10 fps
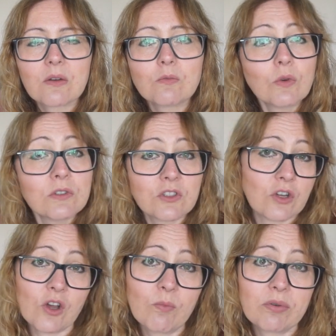wool
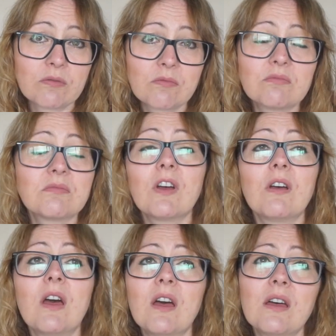shop.
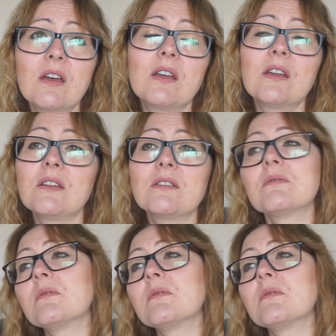Uh,